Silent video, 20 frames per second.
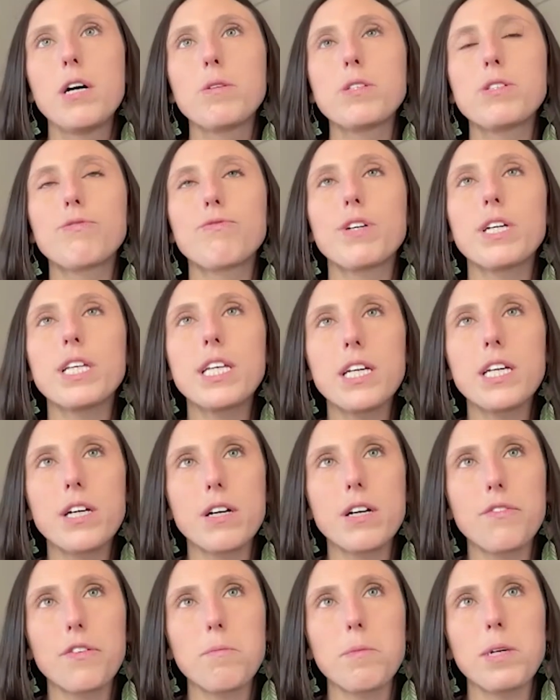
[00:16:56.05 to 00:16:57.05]
was really
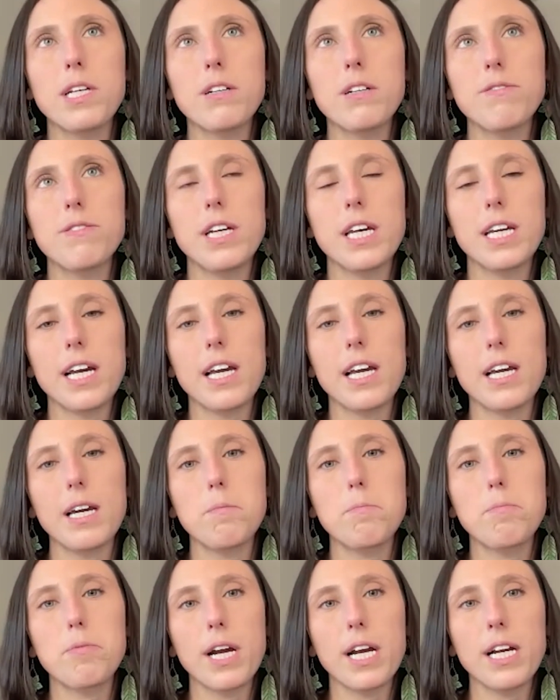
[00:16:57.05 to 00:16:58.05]
good for me to feel like I
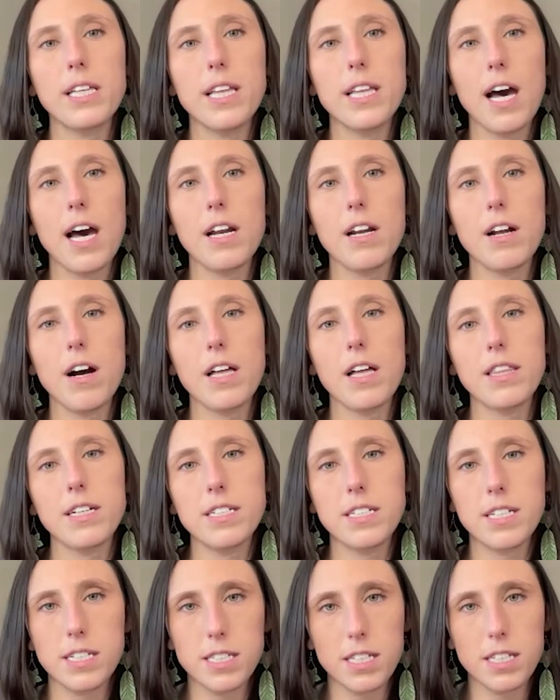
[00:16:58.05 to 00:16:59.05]
could bring that
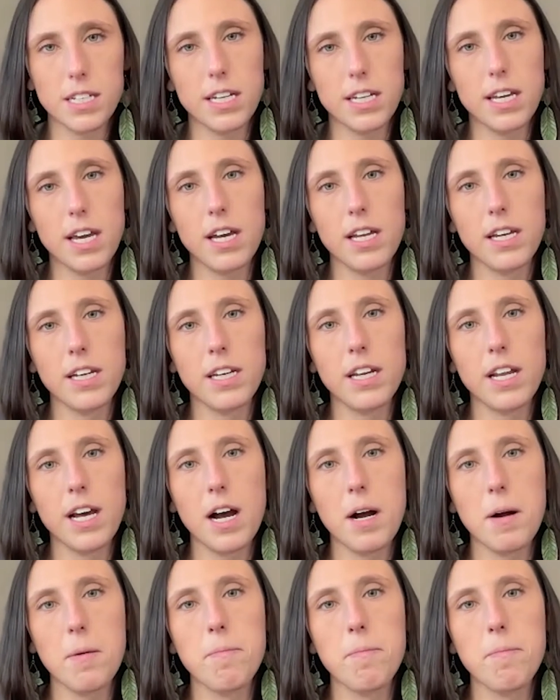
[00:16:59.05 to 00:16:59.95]
authenticity in.